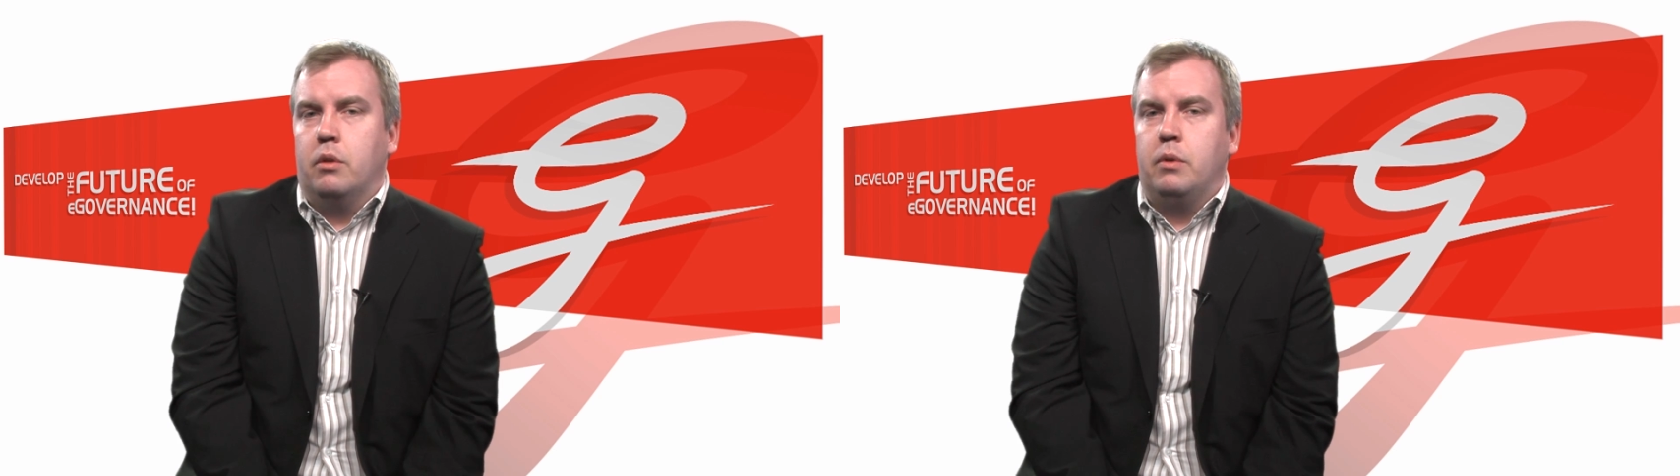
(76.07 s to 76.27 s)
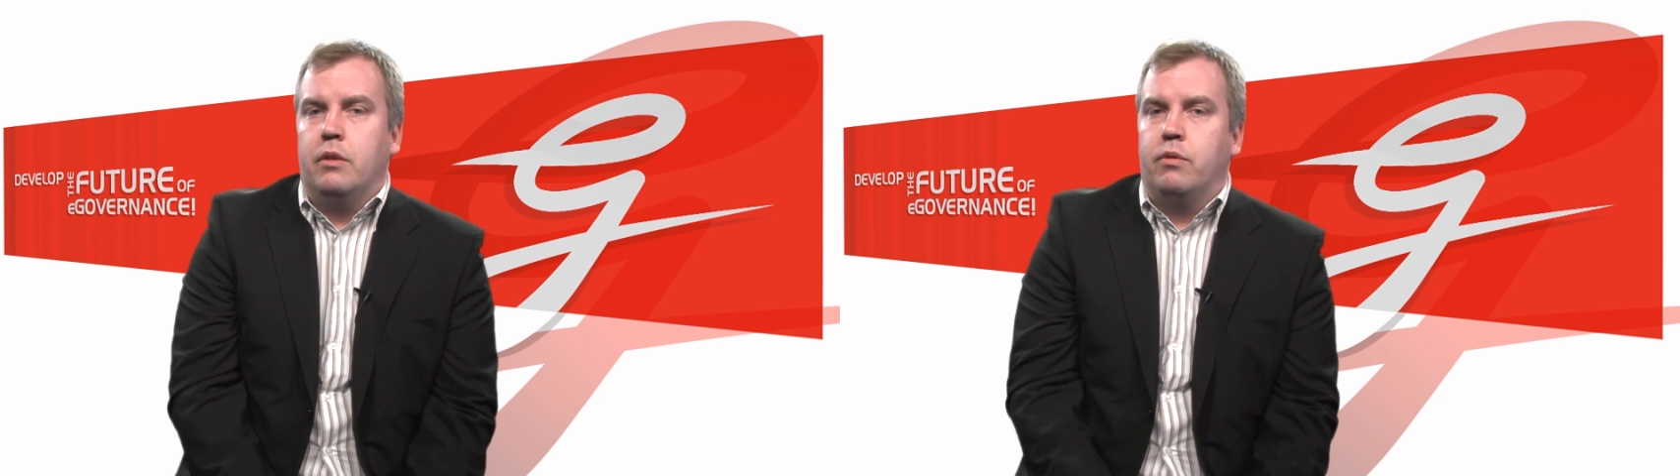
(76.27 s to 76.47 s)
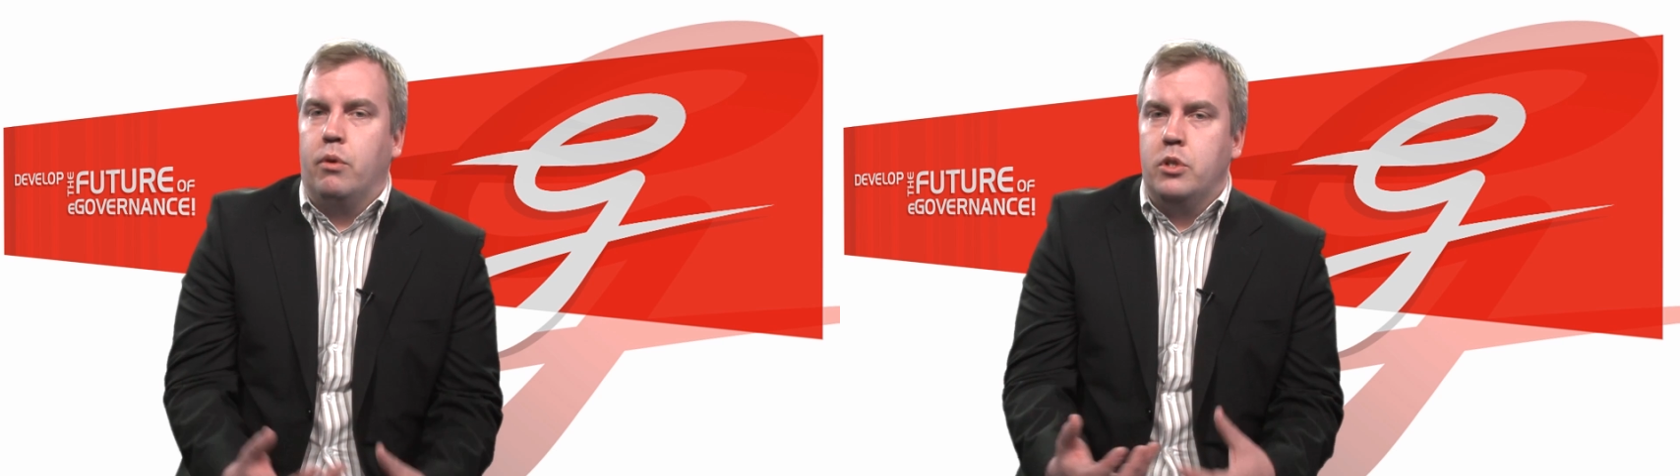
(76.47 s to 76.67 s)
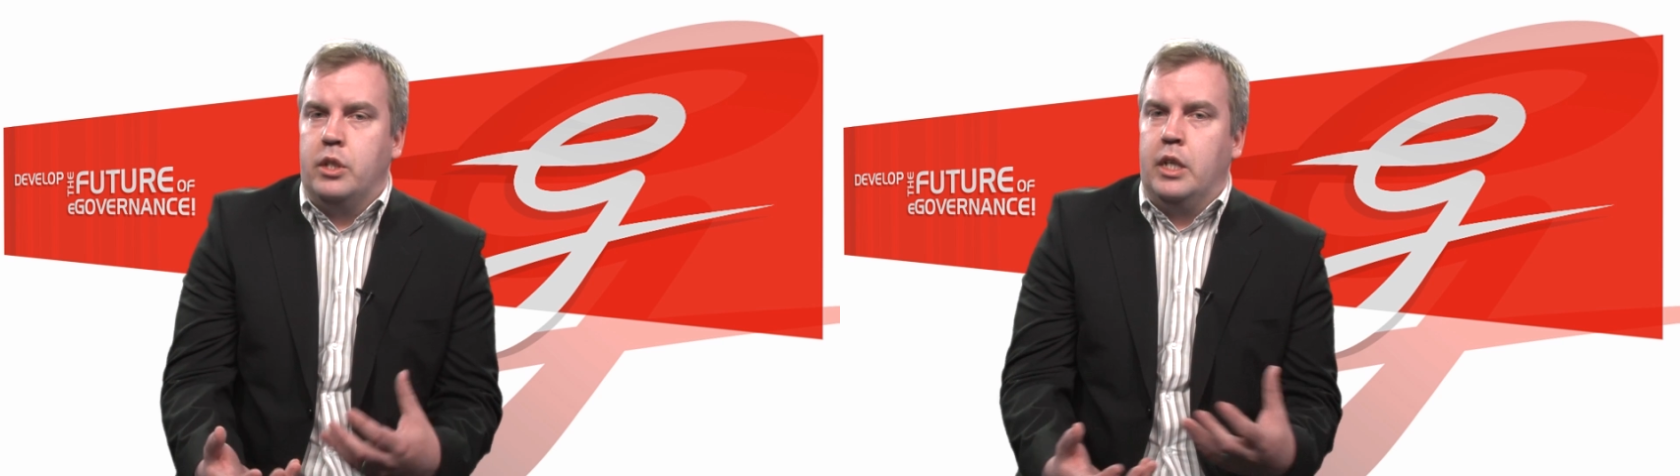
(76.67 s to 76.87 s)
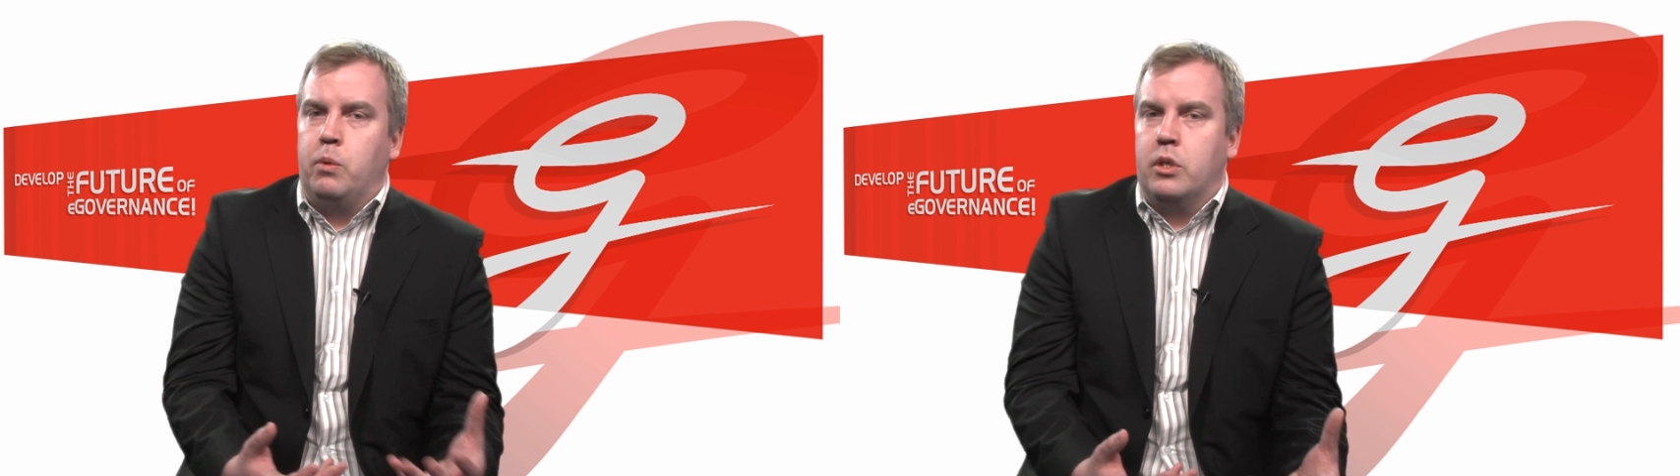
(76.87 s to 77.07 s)
3 and 4G
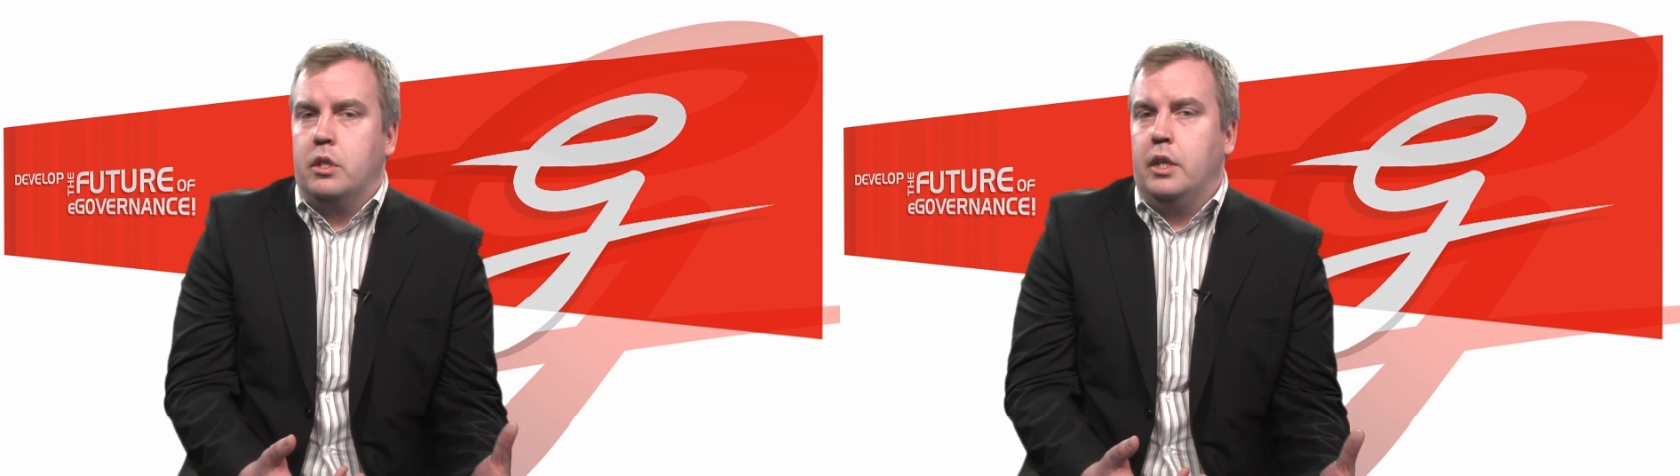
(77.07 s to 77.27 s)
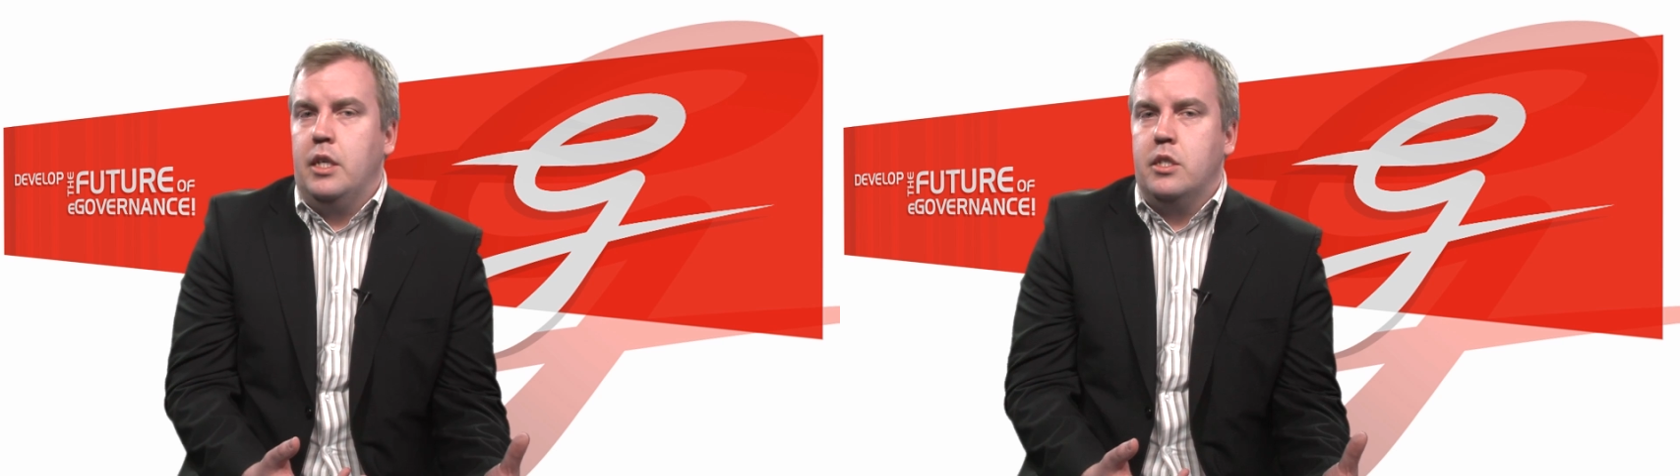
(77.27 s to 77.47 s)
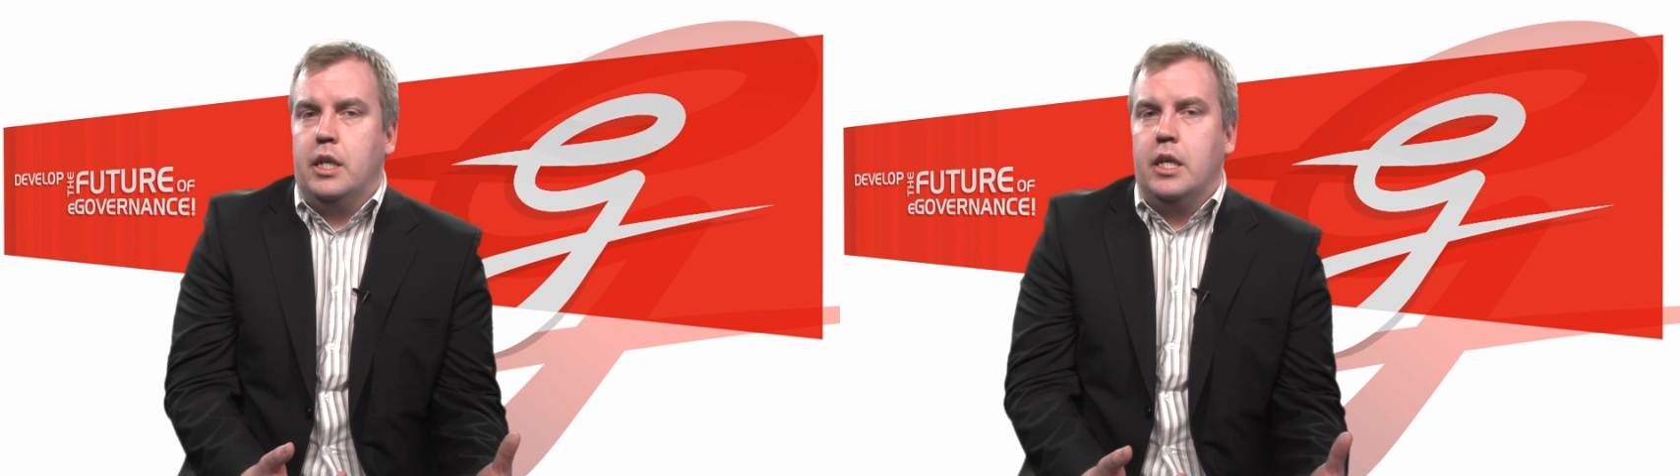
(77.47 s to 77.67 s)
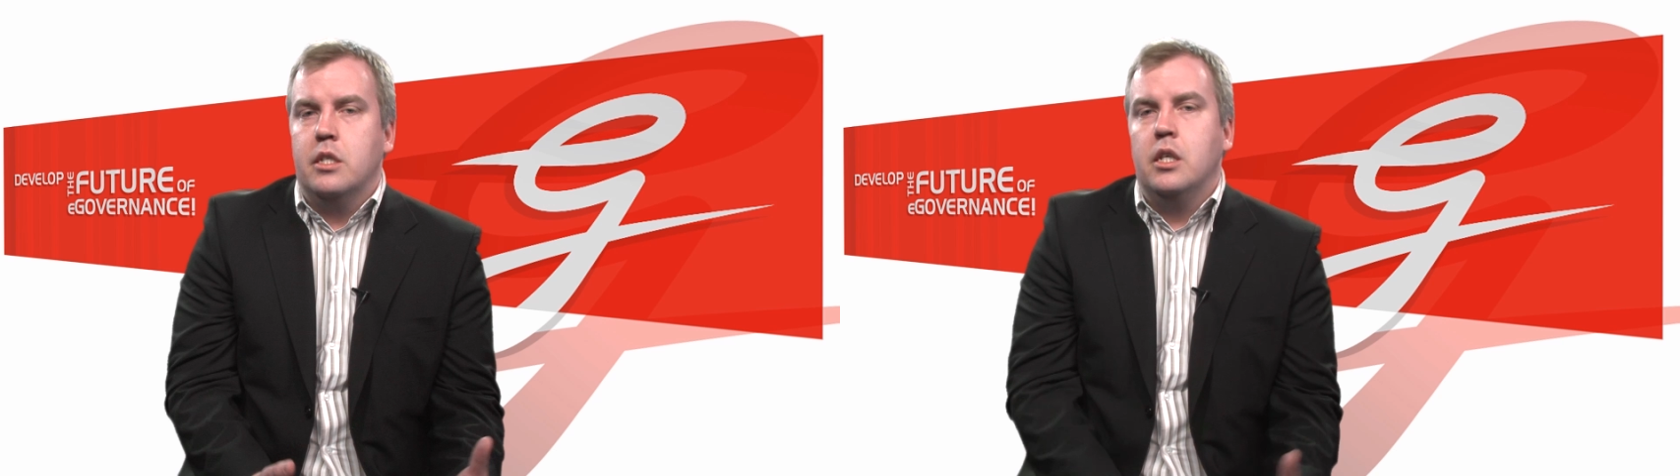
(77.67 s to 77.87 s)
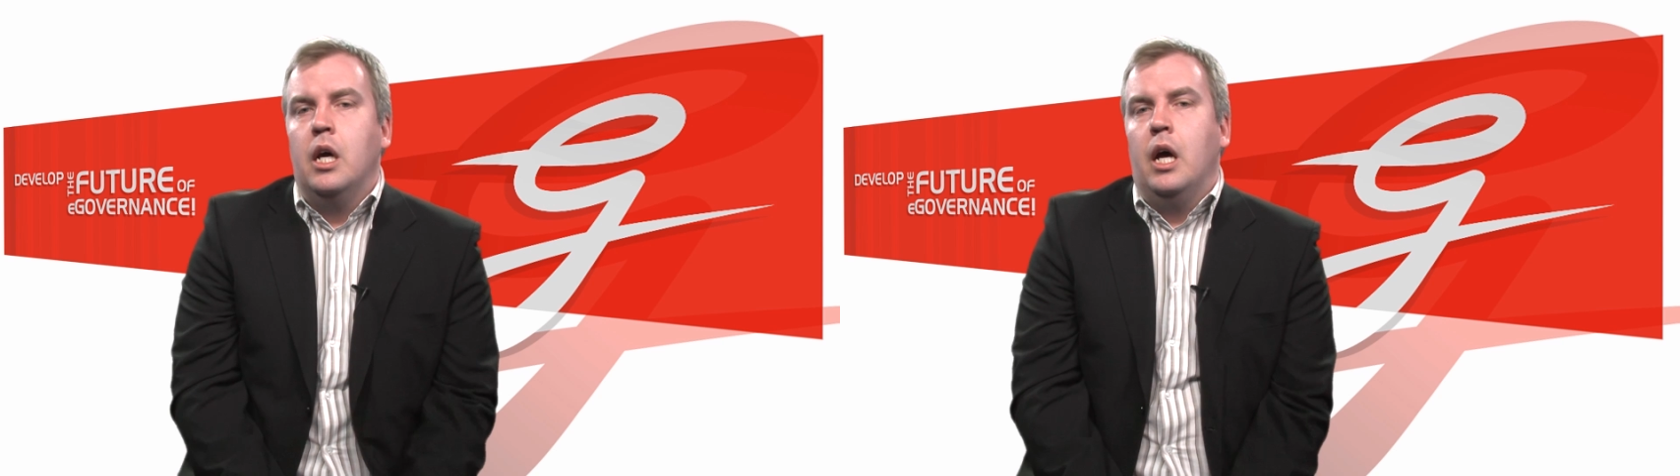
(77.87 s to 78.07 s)
networks these days.